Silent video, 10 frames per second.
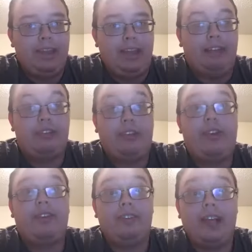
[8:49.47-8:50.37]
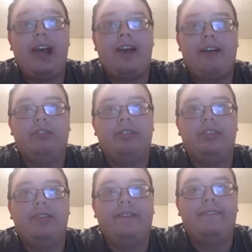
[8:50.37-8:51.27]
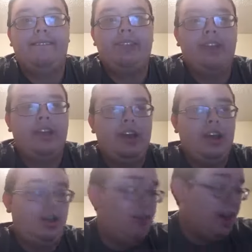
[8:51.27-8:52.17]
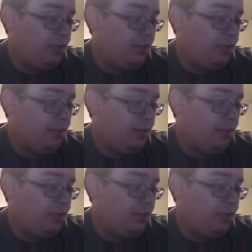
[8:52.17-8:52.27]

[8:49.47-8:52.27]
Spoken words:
it turns out that they're